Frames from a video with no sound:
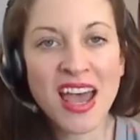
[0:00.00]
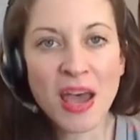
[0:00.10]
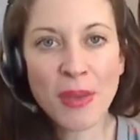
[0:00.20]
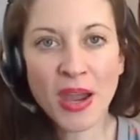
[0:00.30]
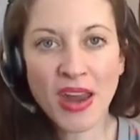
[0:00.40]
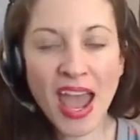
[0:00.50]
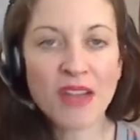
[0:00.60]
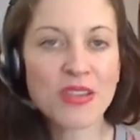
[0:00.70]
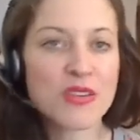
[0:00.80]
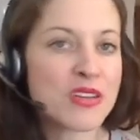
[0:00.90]
about how
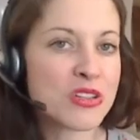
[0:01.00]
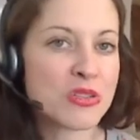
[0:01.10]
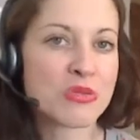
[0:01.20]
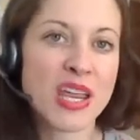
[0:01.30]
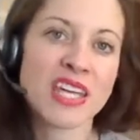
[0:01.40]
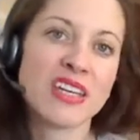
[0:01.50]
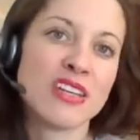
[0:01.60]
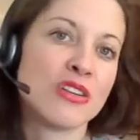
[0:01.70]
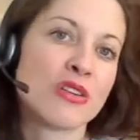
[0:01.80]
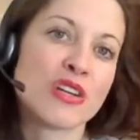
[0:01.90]
you can train
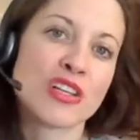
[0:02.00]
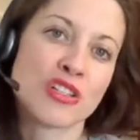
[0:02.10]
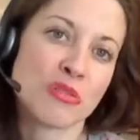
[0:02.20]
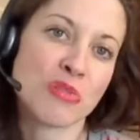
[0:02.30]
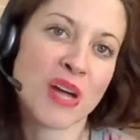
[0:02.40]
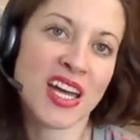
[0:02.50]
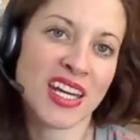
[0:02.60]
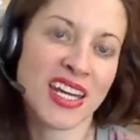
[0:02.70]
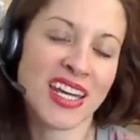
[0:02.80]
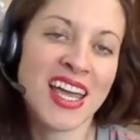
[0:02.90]
and nourish your
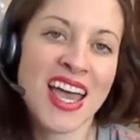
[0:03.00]
body,